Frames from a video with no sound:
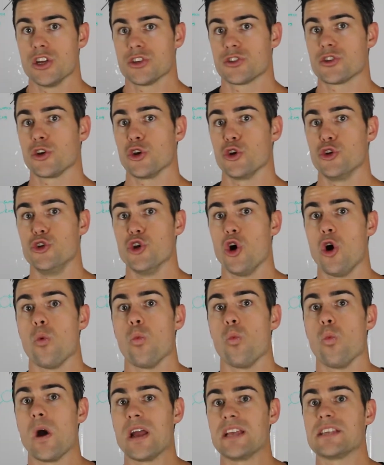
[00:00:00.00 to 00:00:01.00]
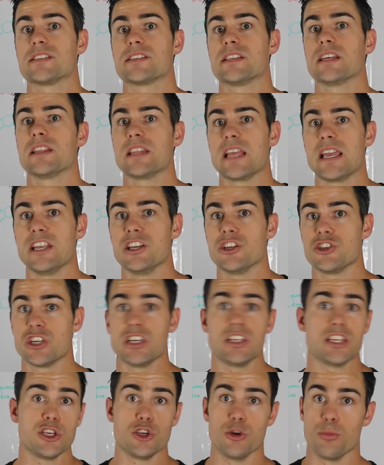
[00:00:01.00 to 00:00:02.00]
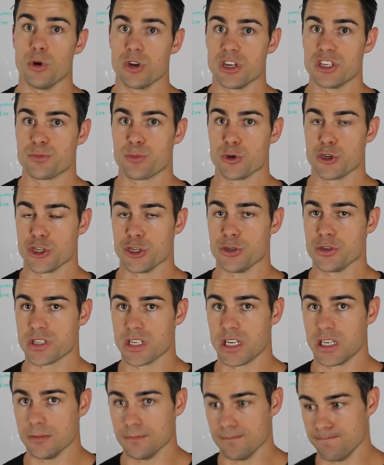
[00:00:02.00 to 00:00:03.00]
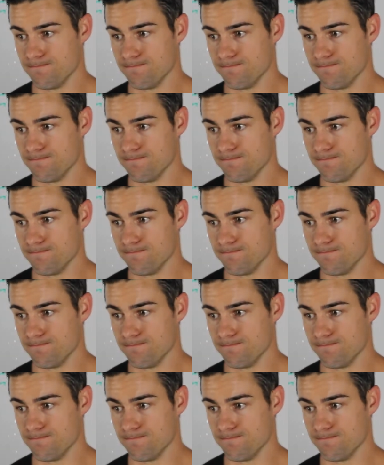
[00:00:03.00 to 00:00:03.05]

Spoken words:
so you're not wasting the energy that your body's producing.